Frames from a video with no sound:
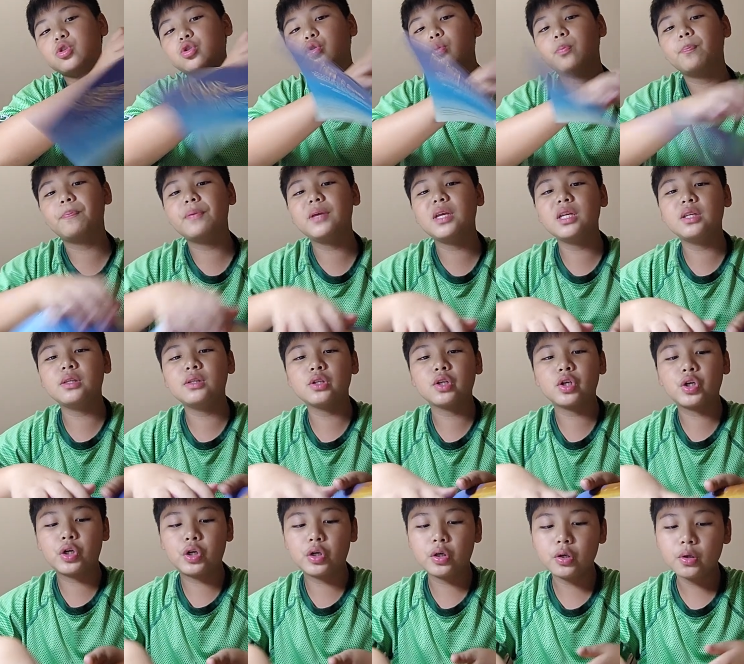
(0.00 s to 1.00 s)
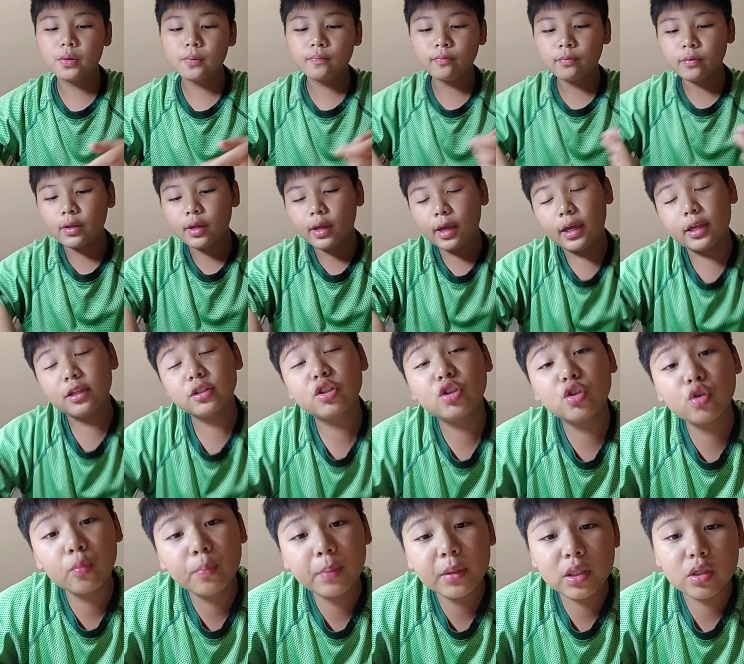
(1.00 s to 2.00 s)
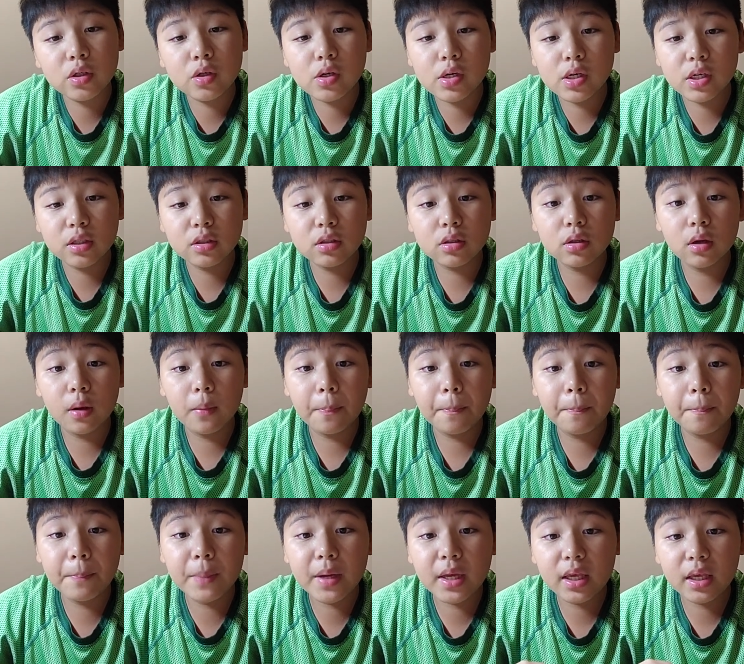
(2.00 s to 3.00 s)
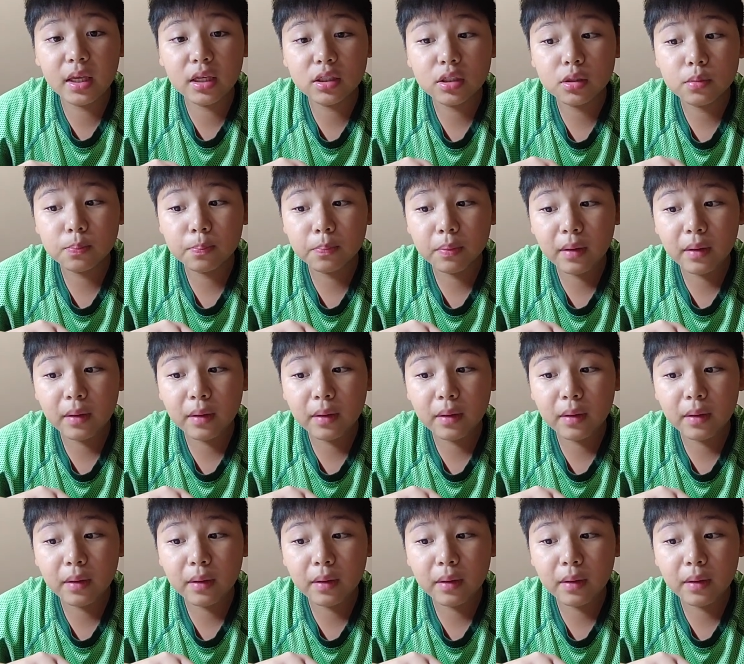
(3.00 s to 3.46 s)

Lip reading: Jupiter, and Jupiter is the biggest